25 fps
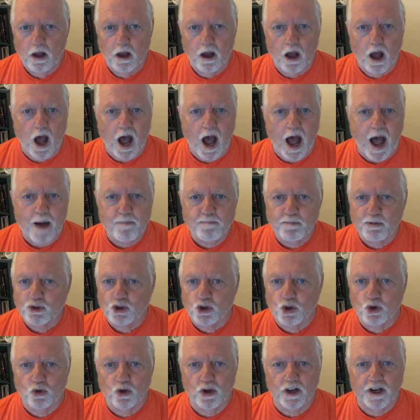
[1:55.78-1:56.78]

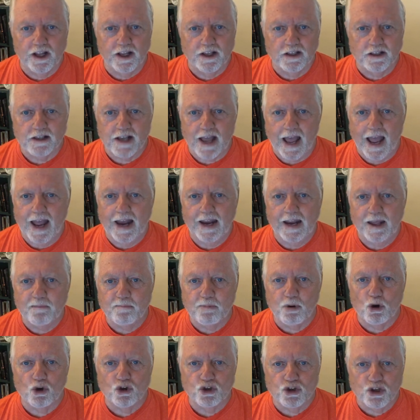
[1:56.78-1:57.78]
opportunities any
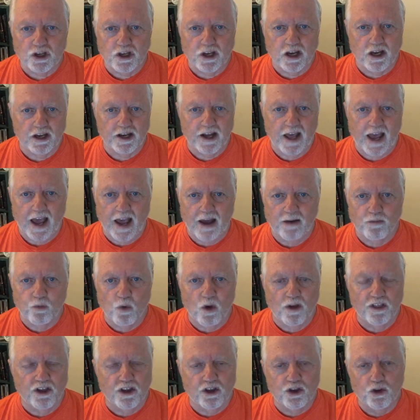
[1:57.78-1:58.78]
person can have,
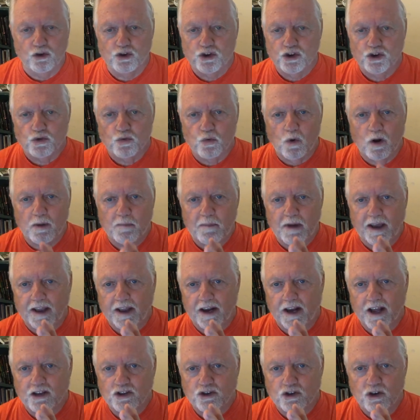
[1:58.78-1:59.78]
whether you just want to make
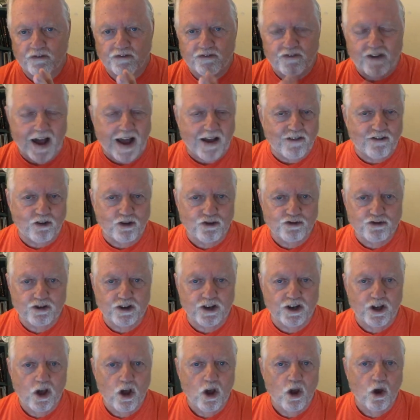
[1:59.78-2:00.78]
an extra
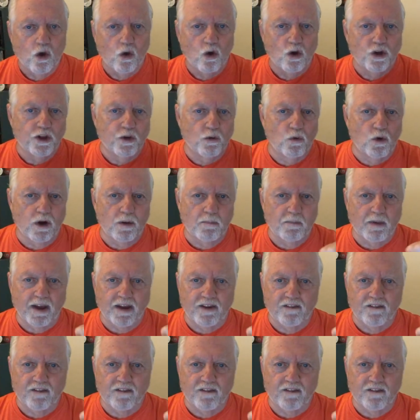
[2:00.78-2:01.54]
500 or you want to make